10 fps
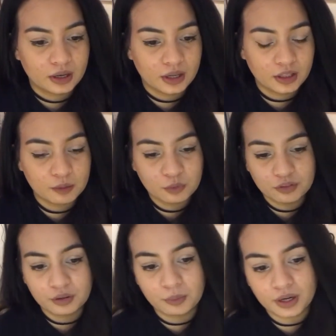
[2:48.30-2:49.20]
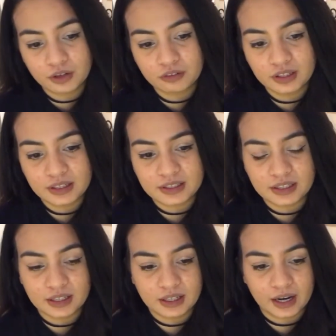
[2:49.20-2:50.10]
in the movie we can really
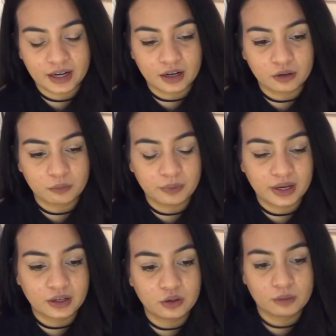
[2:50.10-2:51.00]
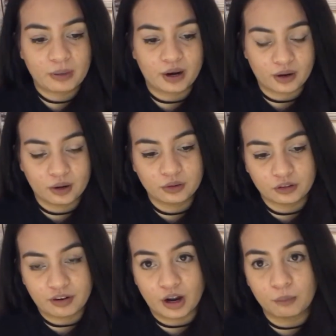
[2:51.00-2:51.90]
see like we get a good background
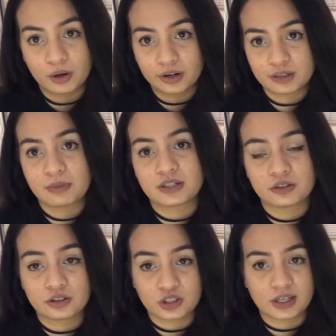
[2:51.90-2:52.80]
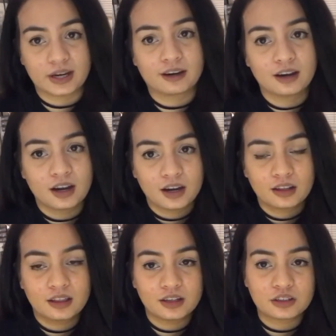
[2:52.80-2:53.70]
of how Marcus Messner is just like
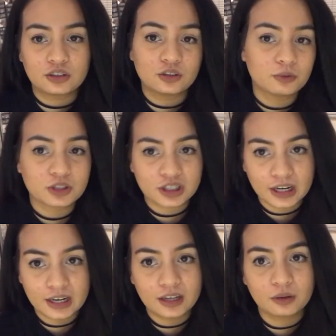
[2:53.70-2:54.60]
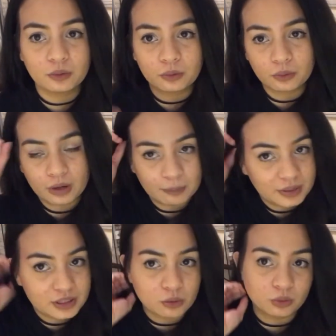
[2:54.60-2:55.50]
this Jewish kid who grew up
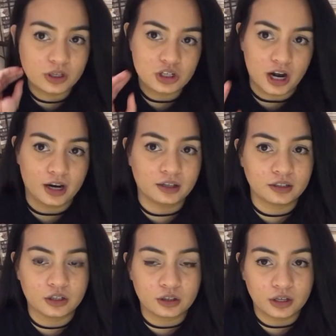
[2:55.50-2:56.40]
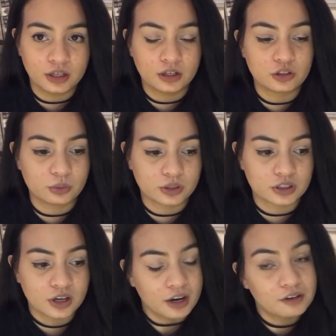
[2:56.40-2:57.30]
as an only child in a
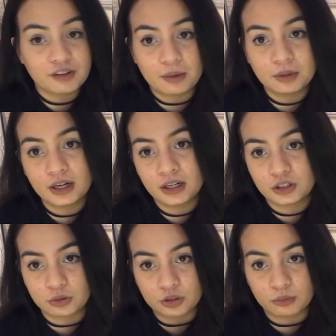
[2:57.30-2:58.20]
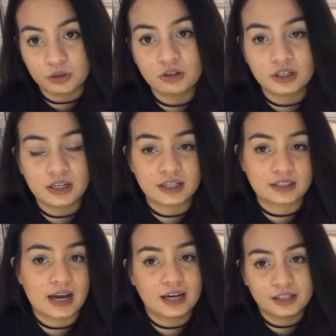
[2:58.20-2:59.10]
Jewish family, in a Jewish community. His
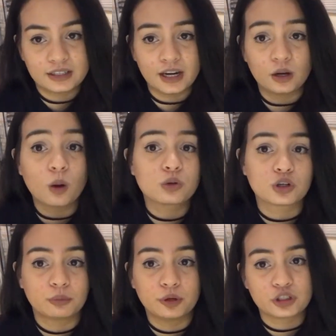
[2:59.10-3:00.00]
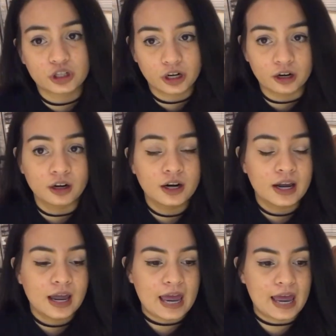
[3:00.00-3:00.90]
dad is a kosher butcher,
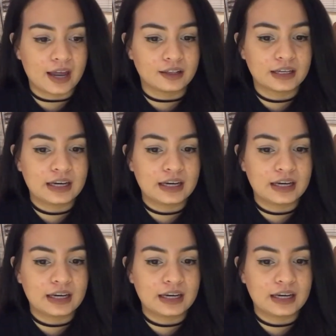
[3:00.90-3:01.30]
and